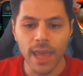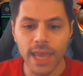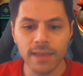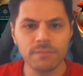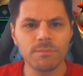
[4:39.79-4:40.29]

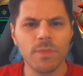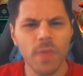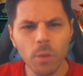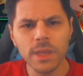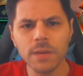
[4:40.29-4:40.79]
and
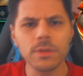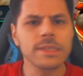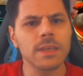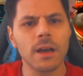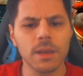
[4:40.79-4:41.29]
they'll be able to
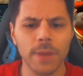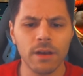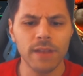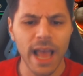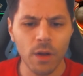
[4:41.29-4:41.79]
talk
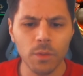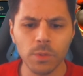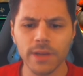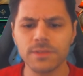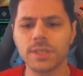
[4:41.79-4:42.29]
about how the
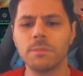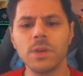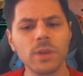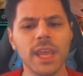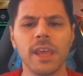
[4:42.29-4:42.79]
players
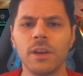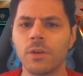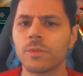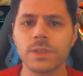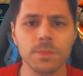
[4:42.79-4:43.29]
communicated
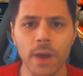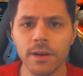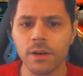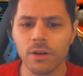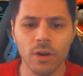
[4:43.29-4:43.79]
or
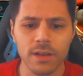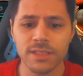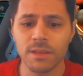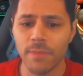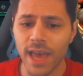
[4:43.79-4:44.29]
responded
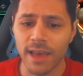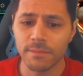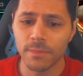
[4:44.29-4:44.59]
across the map.